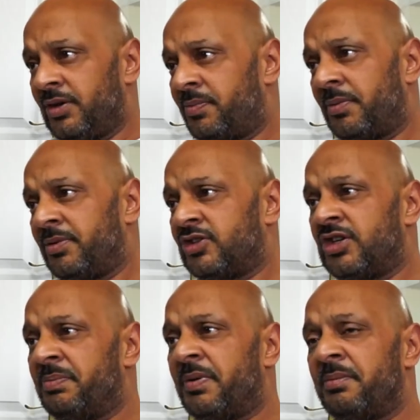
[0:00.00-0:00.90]
you're probably
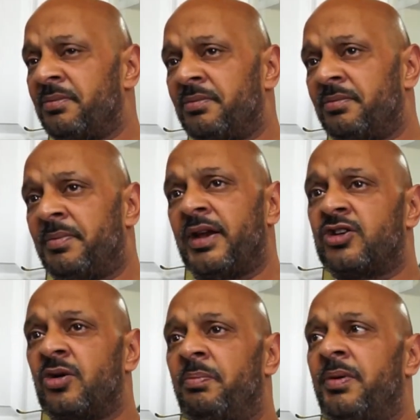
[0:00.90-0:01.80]
cheap end
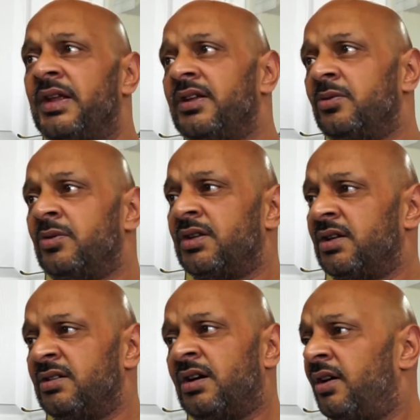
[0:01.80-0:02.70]
bed complete
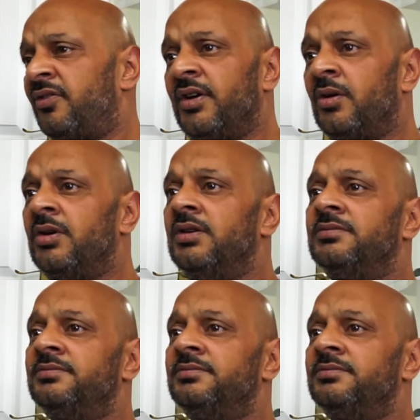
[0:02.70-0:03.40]
within half an hour,